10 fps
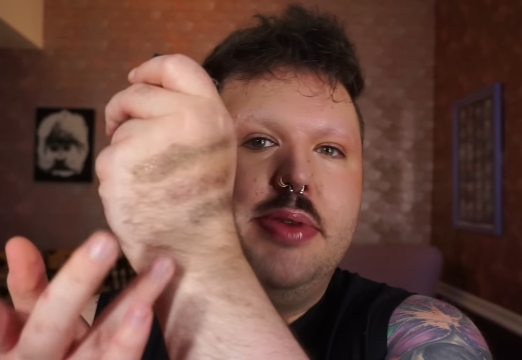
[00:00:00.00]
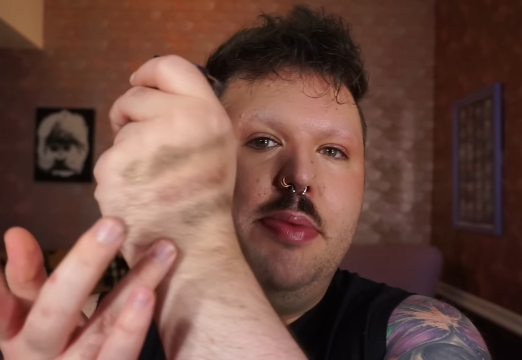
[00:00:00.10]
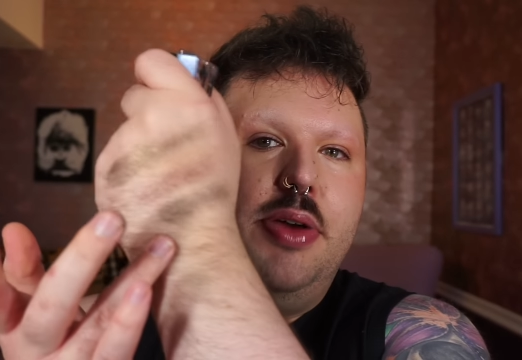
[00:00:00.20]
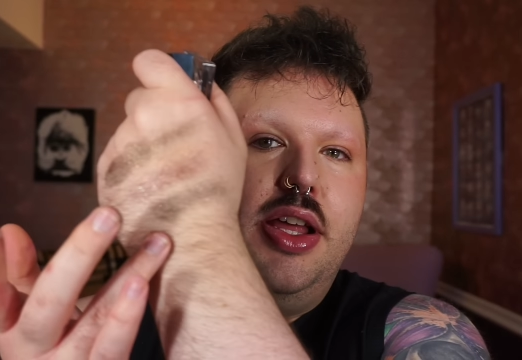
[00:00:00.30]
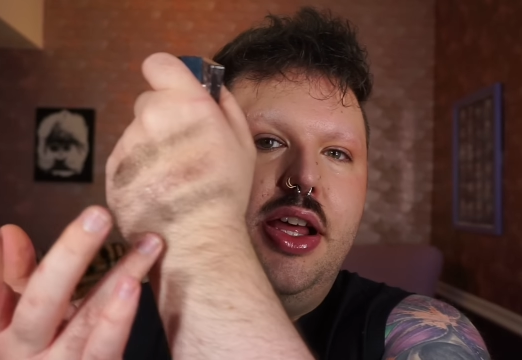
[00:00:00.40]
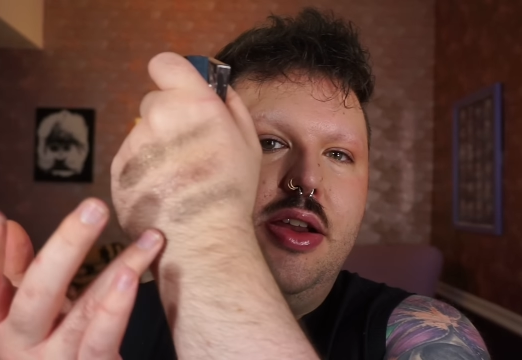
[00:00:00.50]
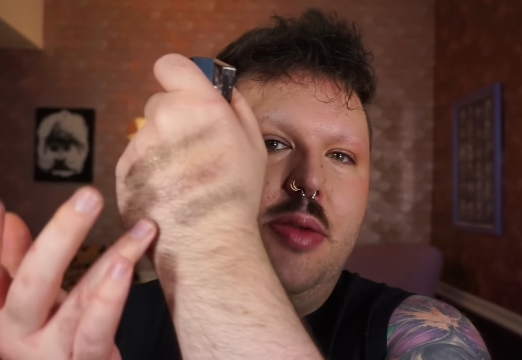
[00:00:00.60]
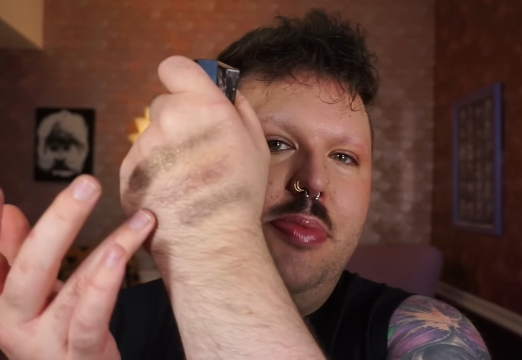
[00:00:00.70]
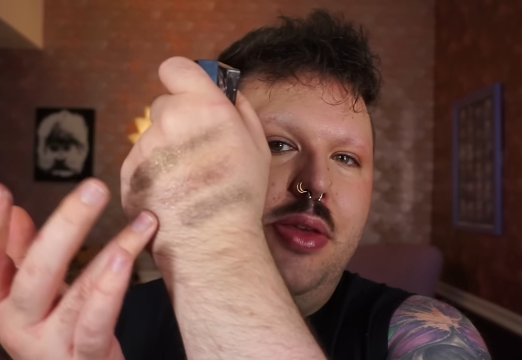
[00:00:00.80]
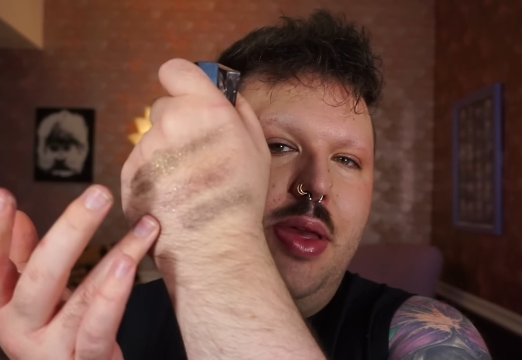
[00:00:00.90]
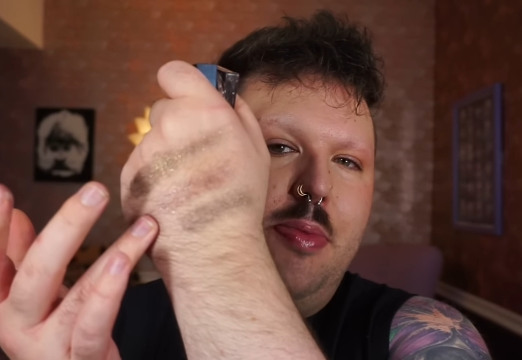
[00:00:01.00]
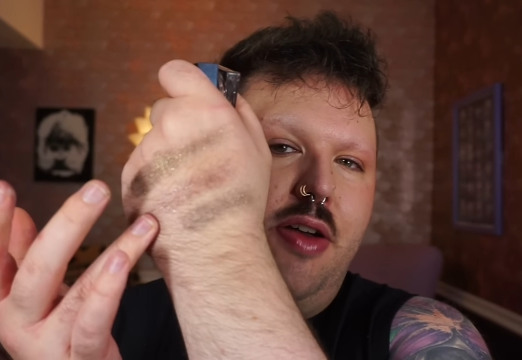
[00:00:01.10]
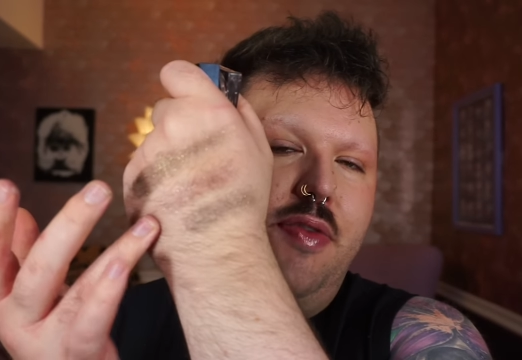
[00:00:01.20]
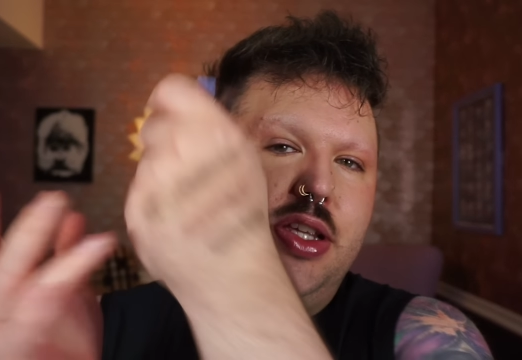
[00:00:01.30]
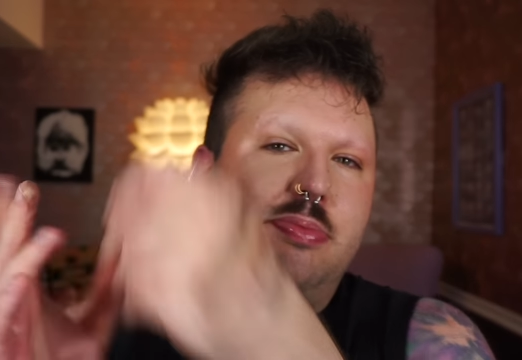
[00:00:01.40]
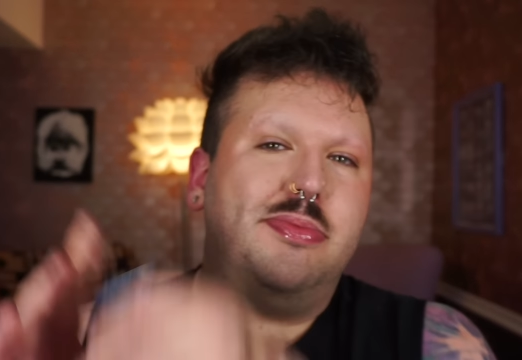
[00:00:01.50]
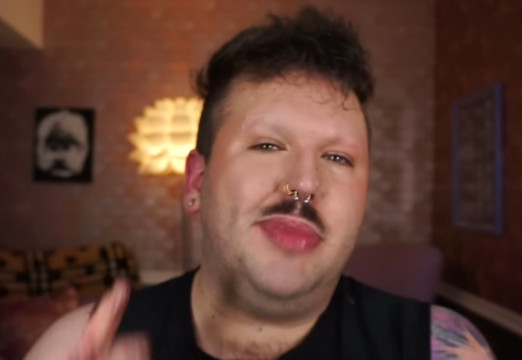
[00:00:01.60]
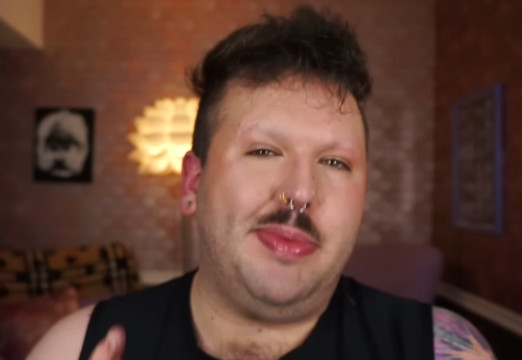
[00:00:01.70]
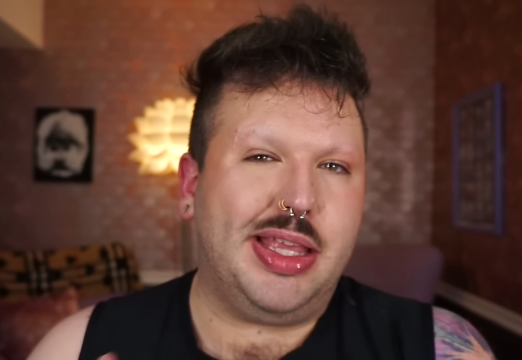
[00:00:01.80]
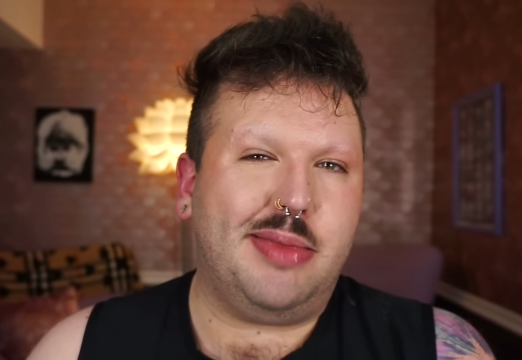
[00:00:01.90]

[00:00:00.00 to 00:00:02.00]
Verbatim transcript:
Speaker 1: one I put on, or Pluie Mauve, which might make the